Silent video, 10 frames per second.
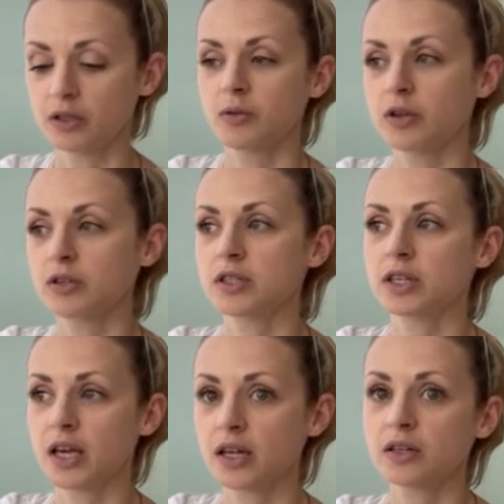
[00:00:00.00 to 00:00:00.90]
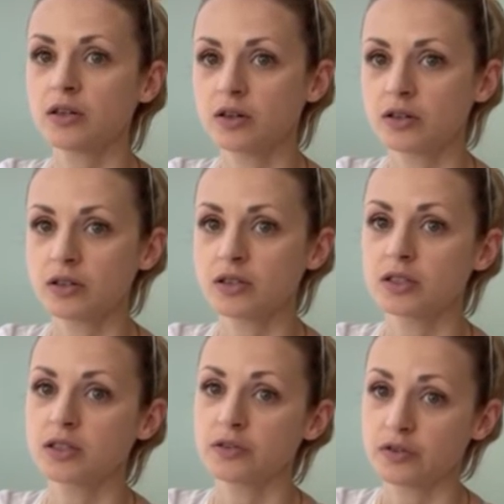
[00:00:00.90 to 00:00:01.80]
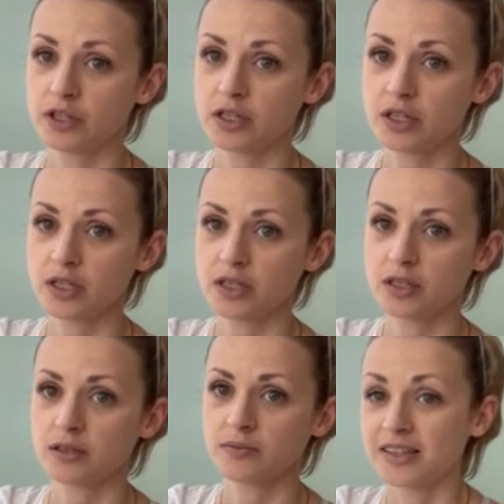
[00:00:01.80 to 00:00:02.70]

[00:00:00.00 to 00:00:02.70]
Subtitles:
because it can cause deficiencies.